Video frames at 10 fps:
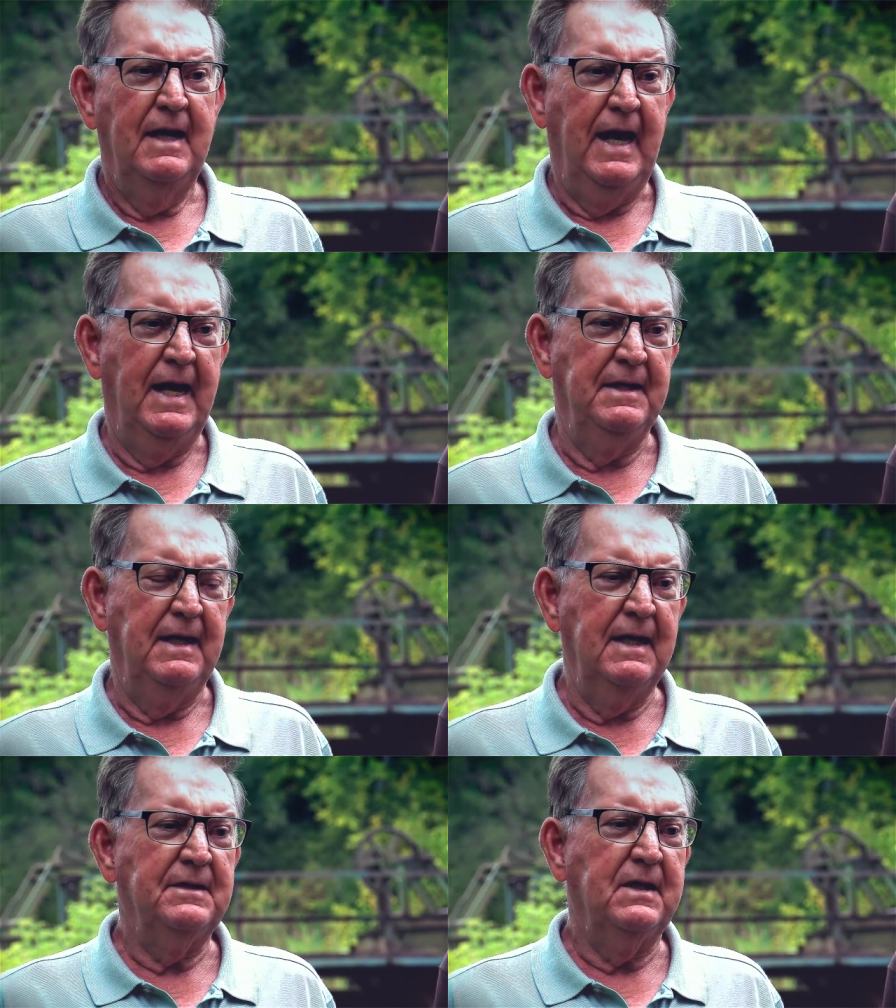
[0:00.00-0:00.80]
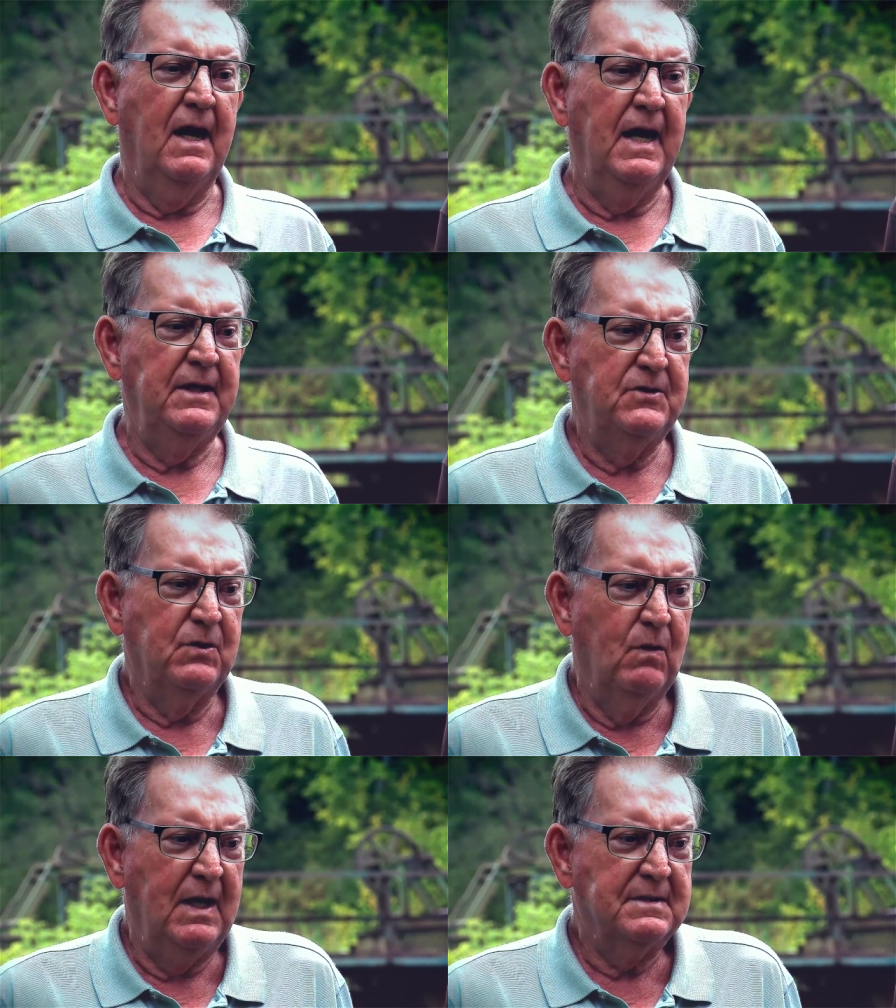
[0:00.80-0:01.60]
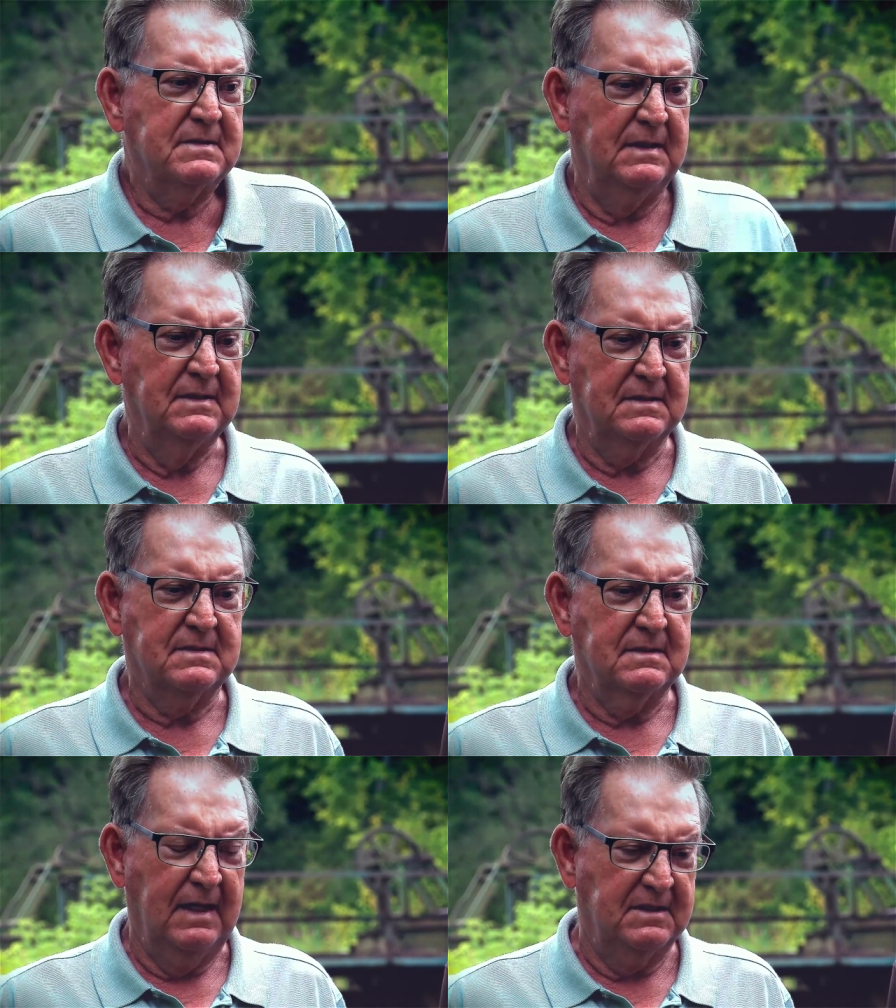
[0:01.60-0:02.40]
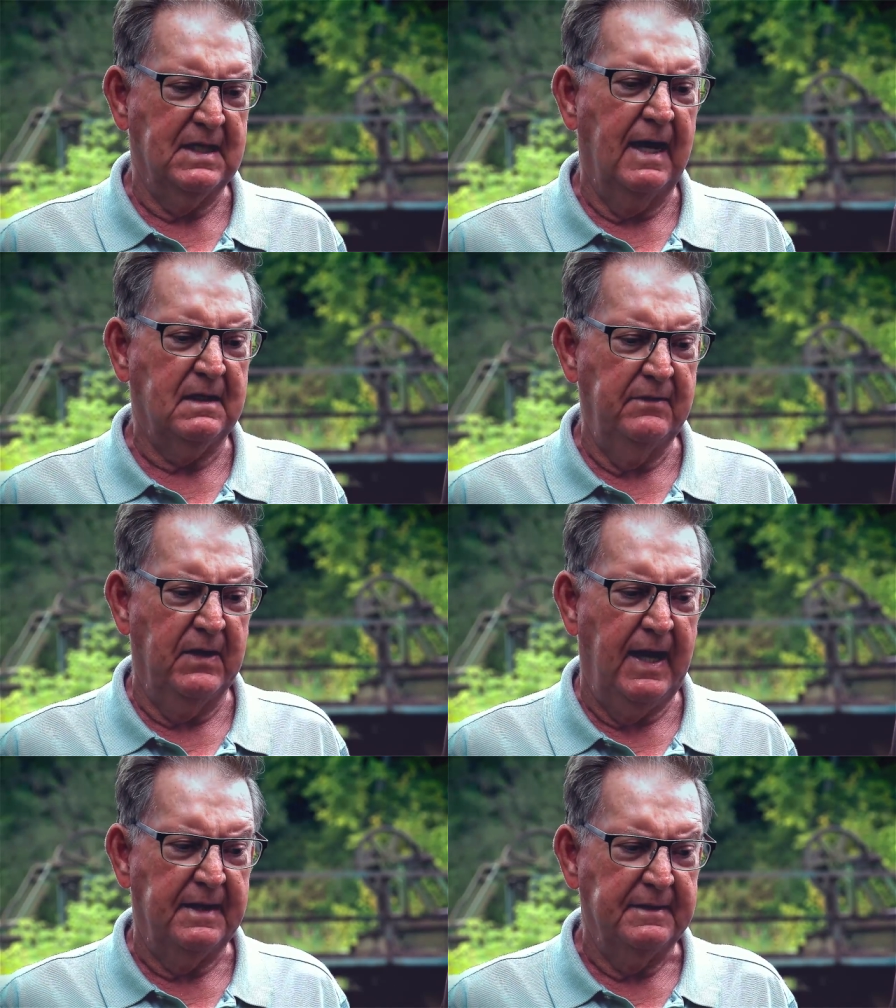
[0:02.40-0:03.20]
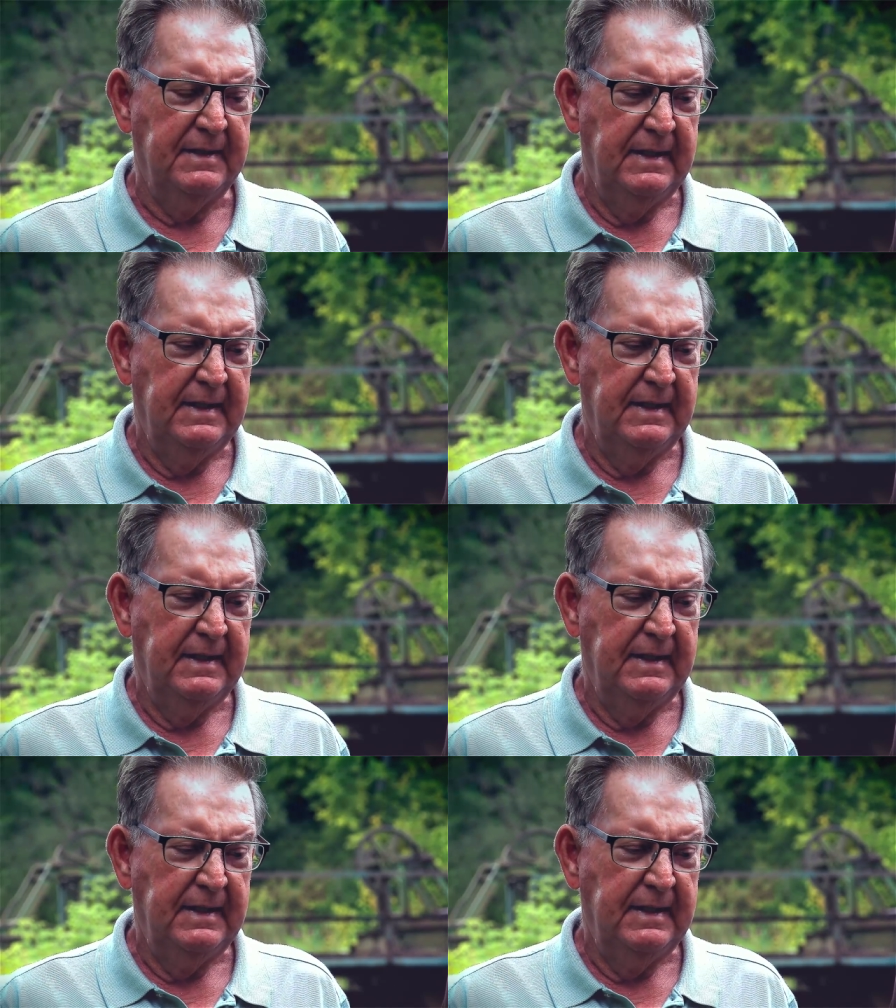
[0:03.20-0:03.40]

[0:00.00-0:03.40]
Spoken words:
And in-kind to us is exactly that.